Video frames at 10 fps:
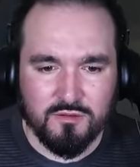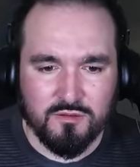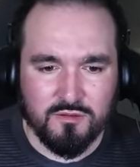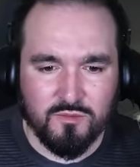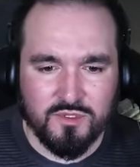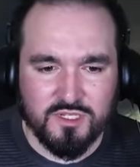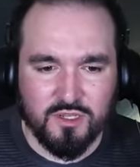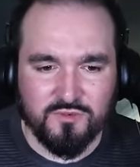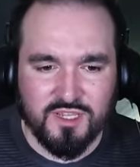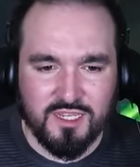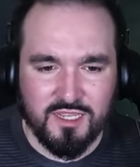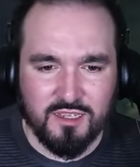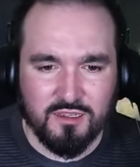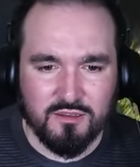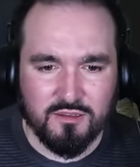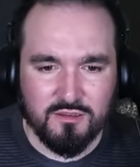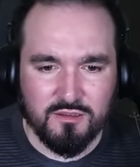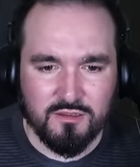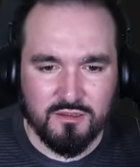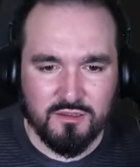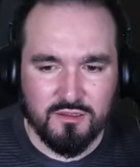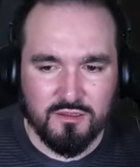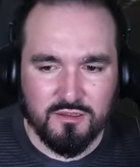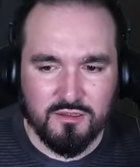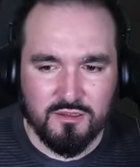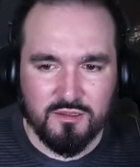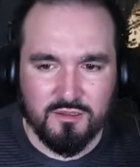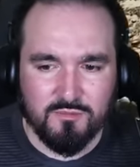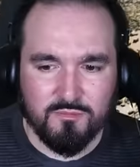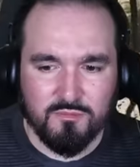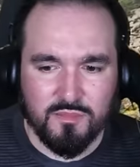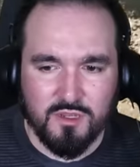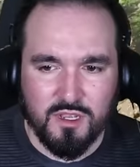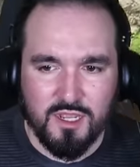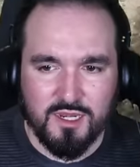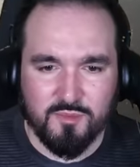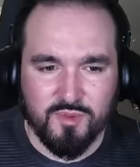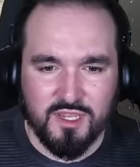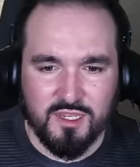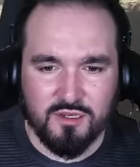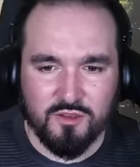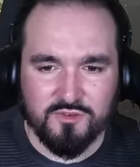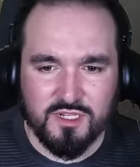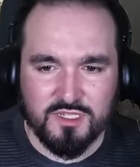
Or was it over here? It might have been over this